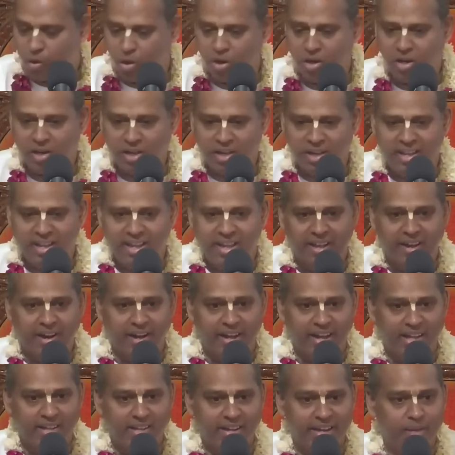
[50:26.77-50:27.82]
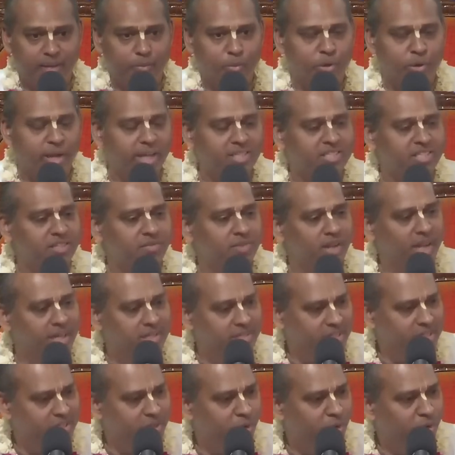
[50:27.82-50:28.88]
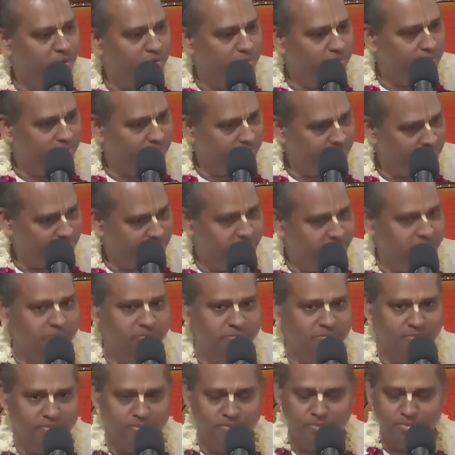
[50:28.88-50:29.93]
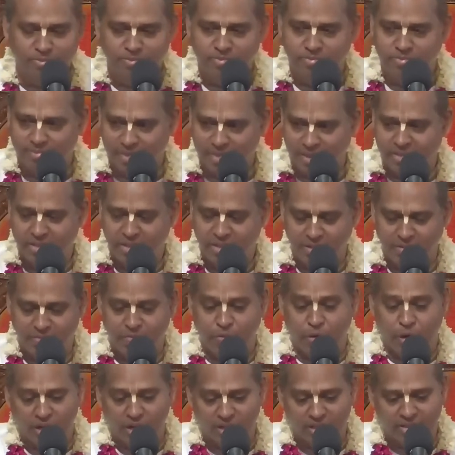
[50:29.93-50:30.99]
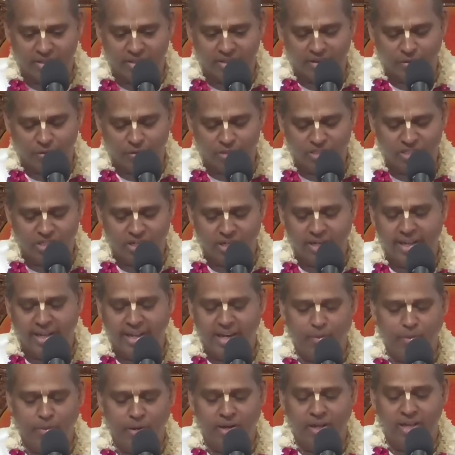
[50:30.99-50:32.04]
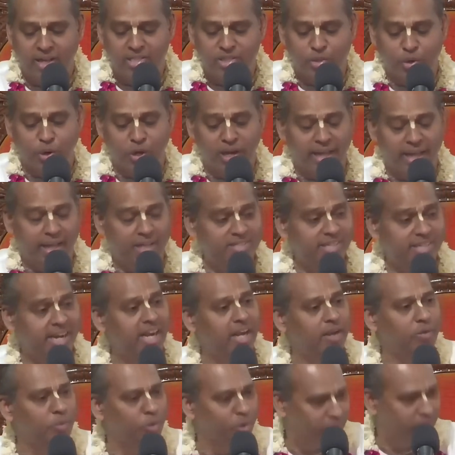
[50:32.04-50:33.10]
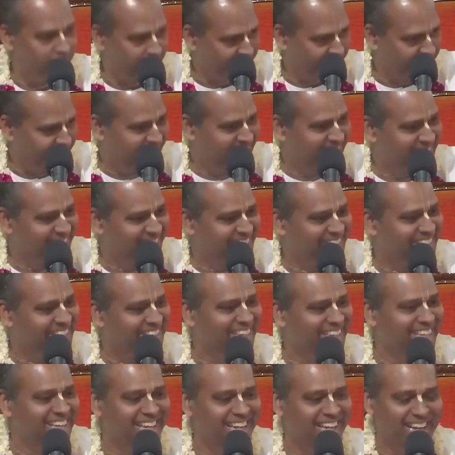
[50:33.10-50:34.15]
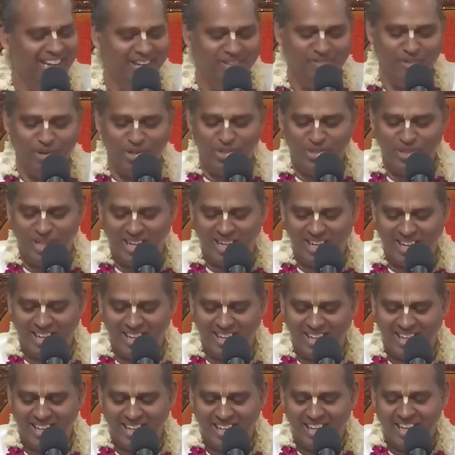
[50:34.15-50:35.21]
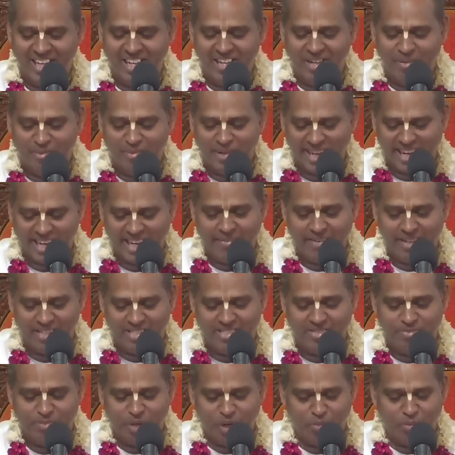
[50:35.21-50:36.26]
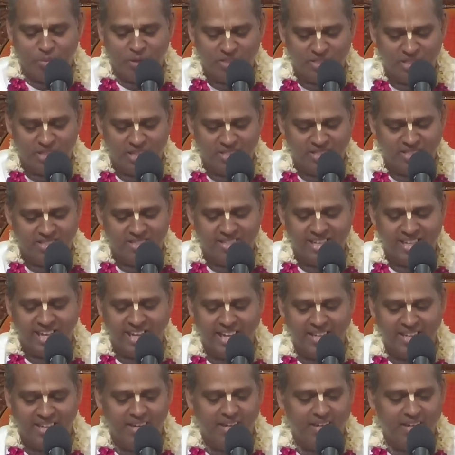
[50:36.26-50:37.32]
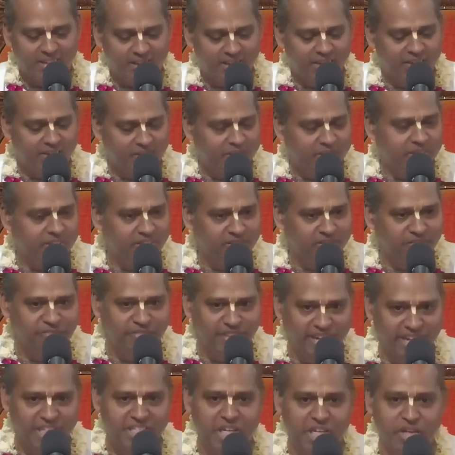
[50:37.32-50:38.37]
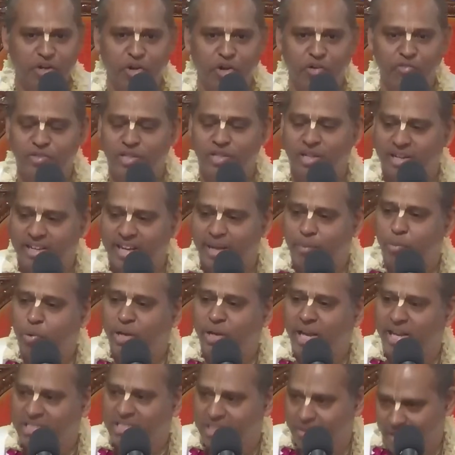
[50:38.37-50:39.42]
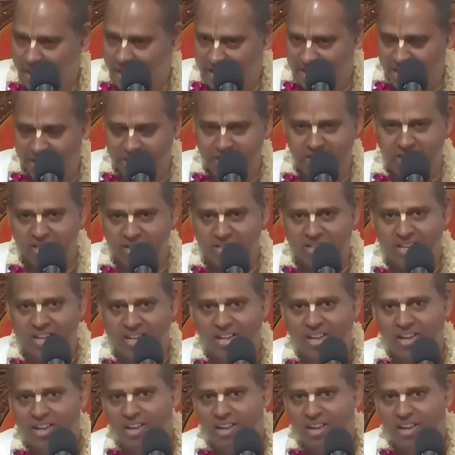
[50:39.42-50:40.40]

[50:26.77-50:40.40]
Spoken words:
for? Cutting the demoniac civilization of what Srandai Namarka is calling as sandalwood trees, unfortunately. But anyways, Prabhupada says killing the, finishing off the demoniac civilization.